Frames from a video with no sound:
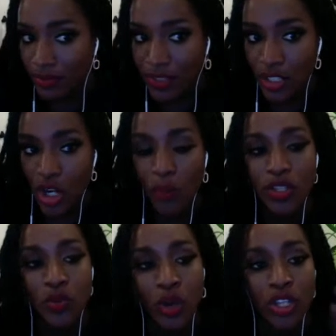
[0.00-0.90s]

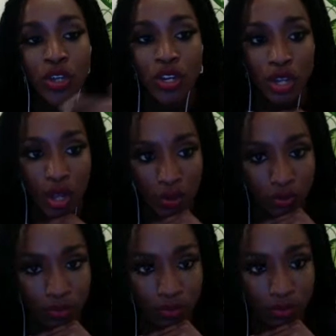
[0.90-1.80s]
determines where you're going to go,
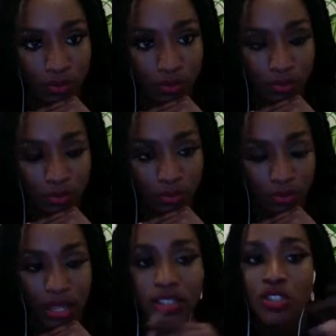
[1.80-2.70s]

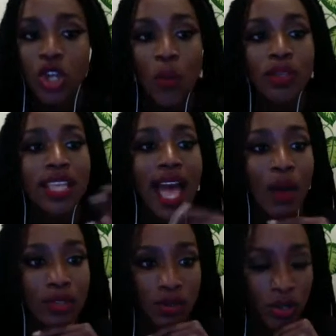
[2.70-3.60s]
determines
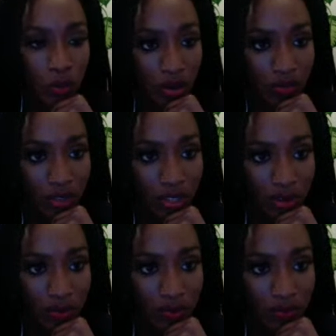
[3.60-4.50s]
how it's going to work for
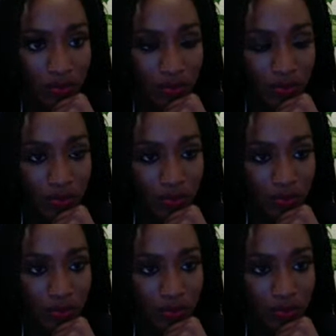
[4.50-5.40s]
you,
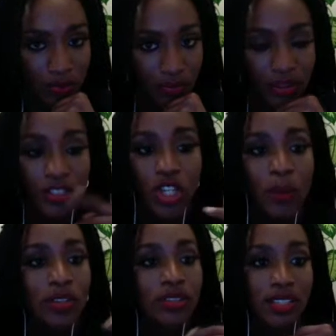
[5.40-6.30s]

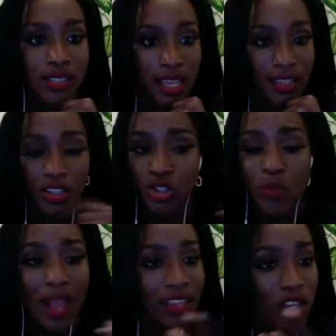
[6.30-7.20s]
determine your success. Because you
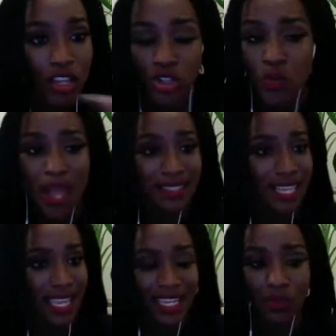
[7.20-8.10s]
might
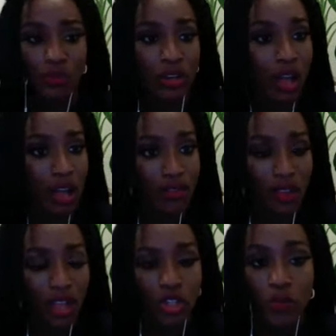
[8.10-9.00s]
take it and run off.
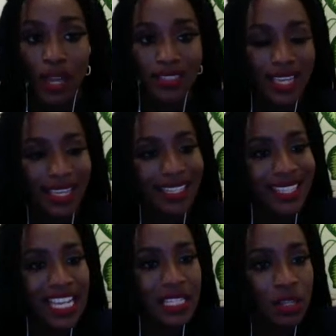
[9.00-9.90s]
You might take it and it
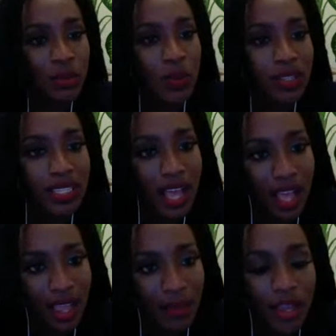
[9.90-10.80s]
takes a little bit more
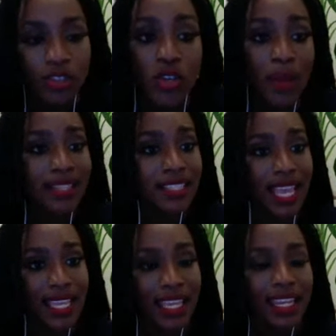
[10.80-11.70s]
time. You might
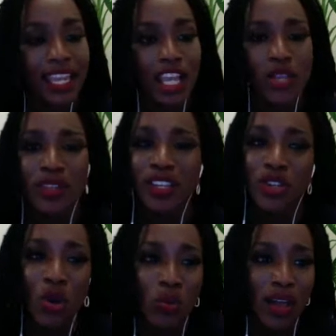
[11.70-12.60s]
take it and you're like, you
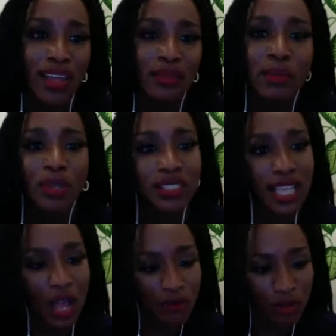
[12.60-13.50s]
know what? Let me put it
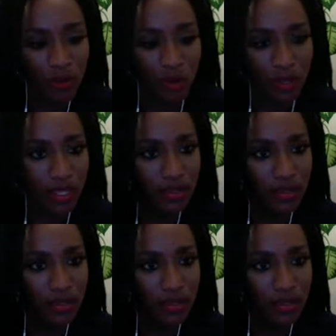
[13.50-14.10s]
down for a moment